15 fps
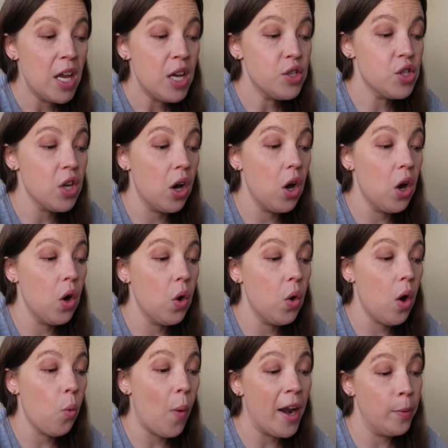
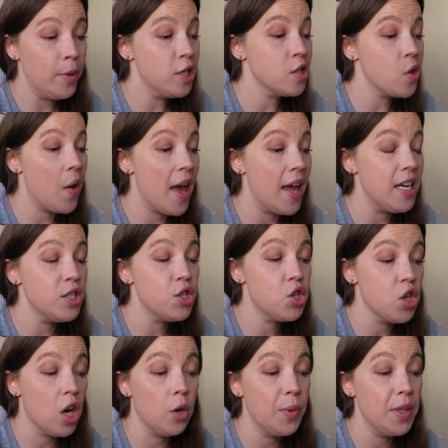So why don't we just go ahead and
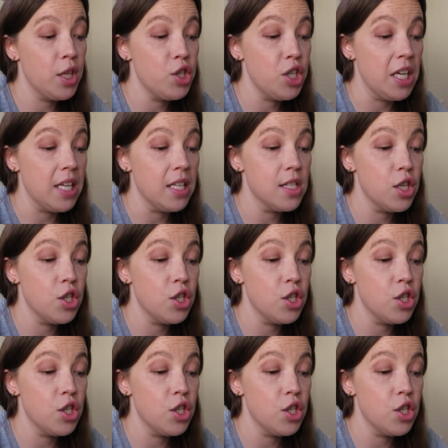start with the jeans?